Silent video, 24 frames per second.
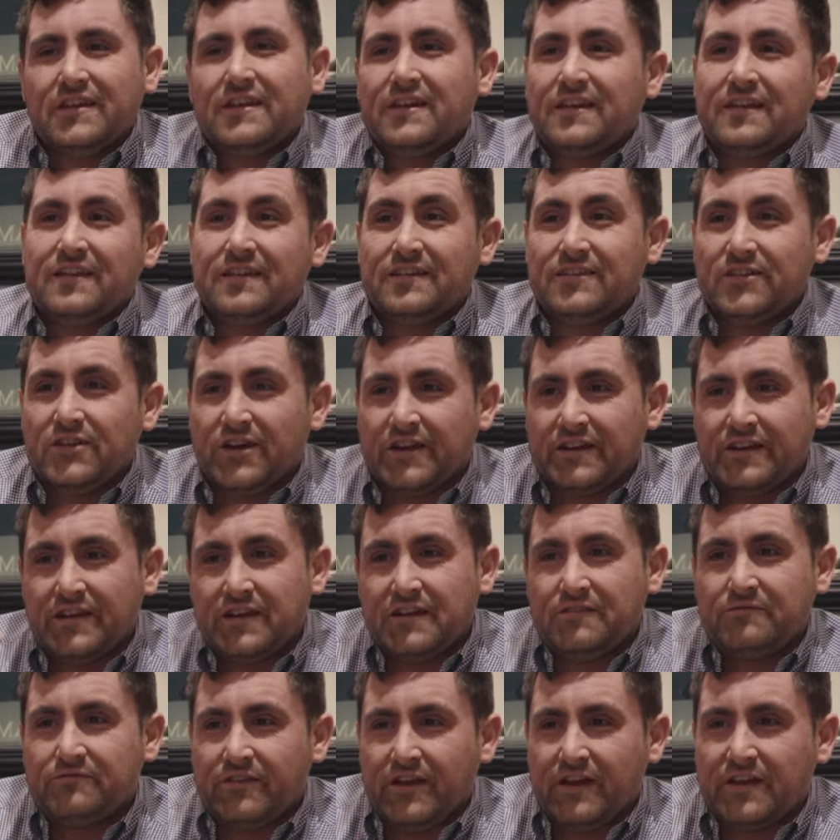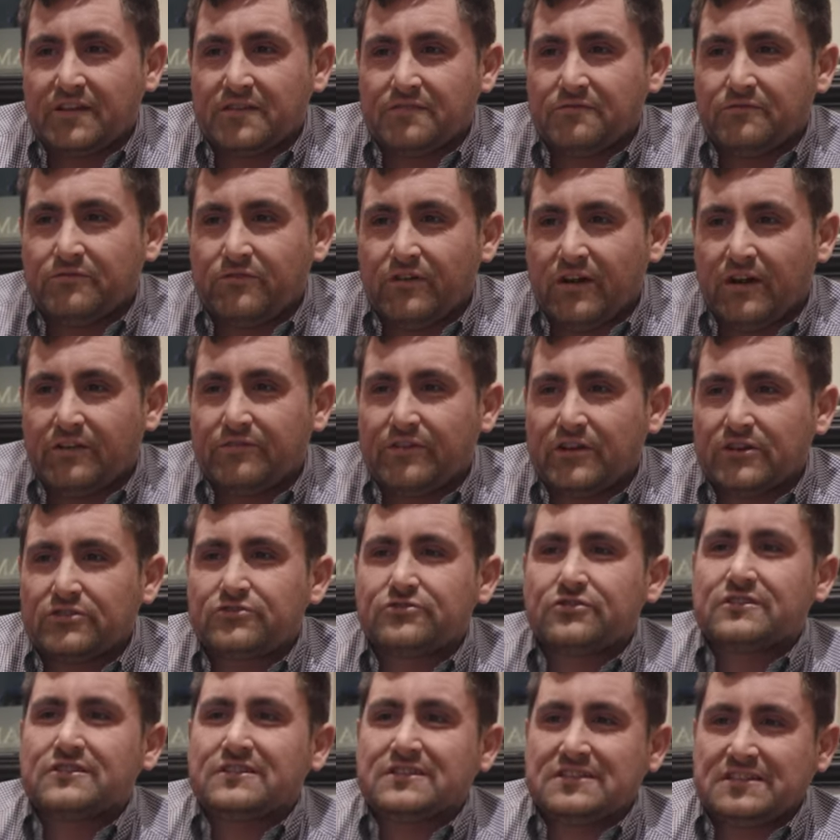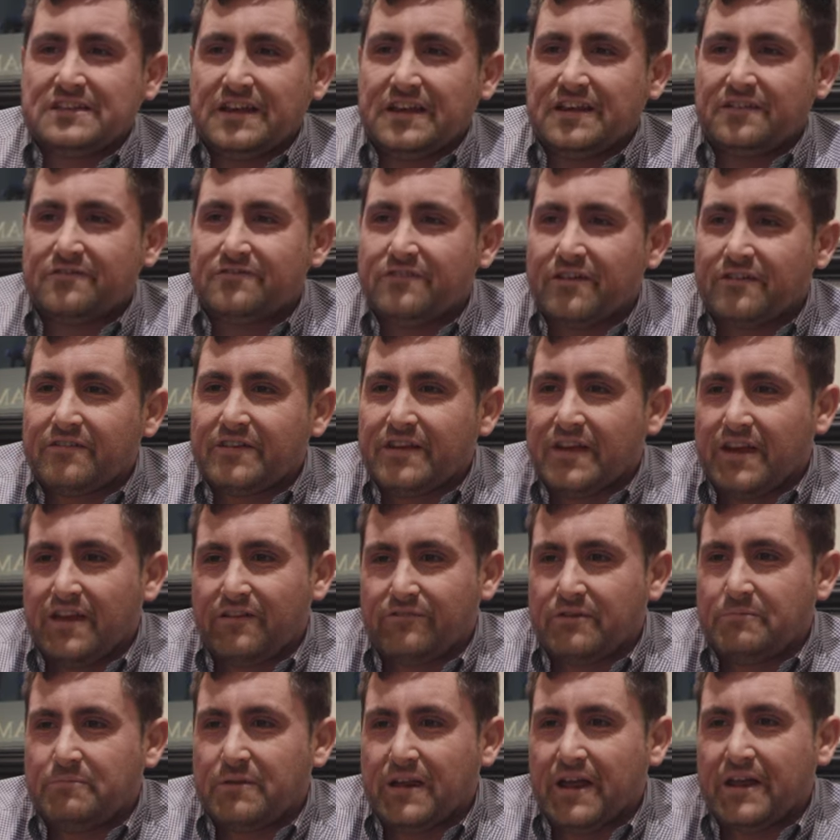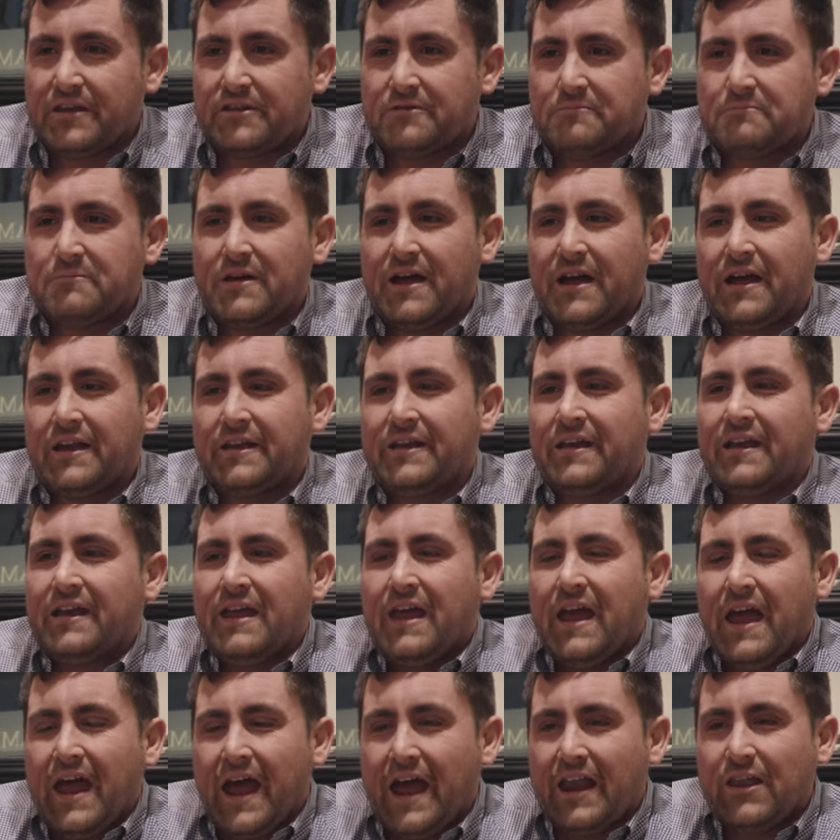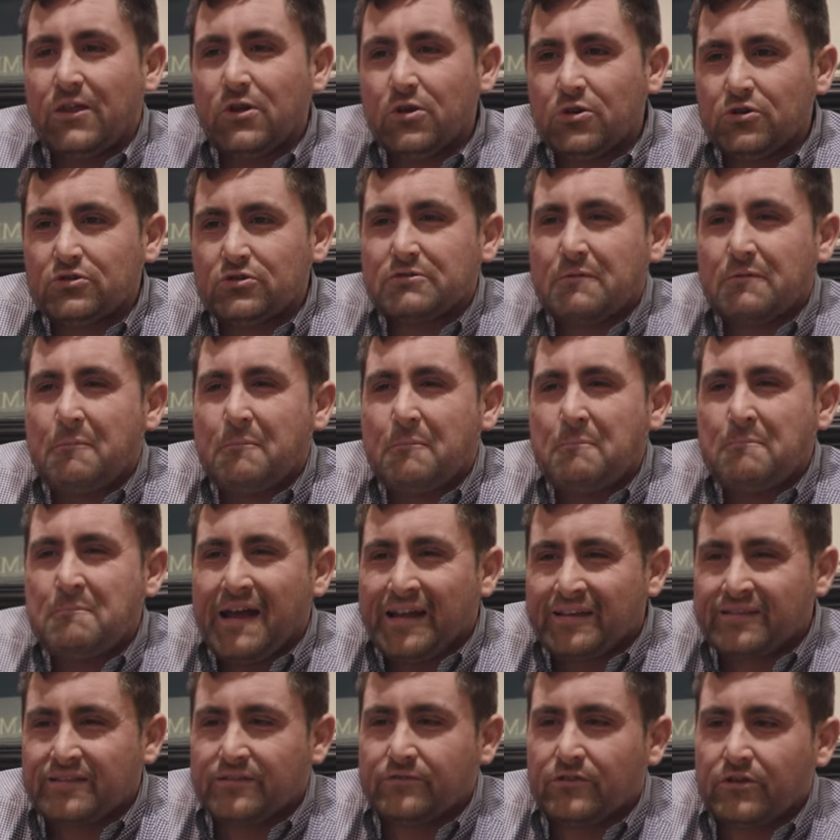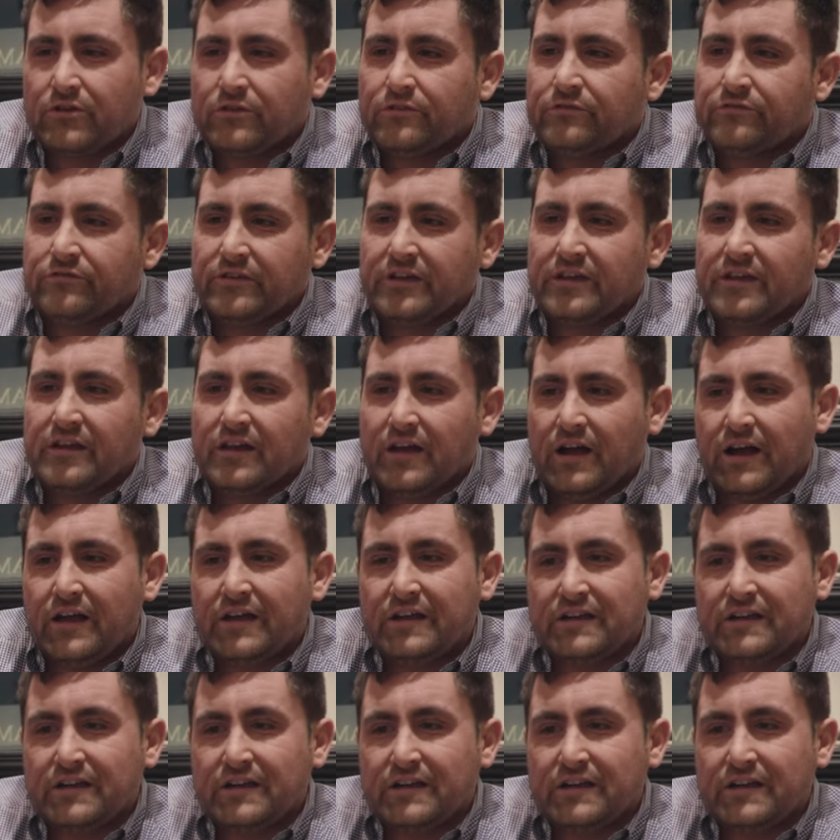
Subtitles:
It is 19,500, set in a very heavy platinum band, and looks massive on the finger.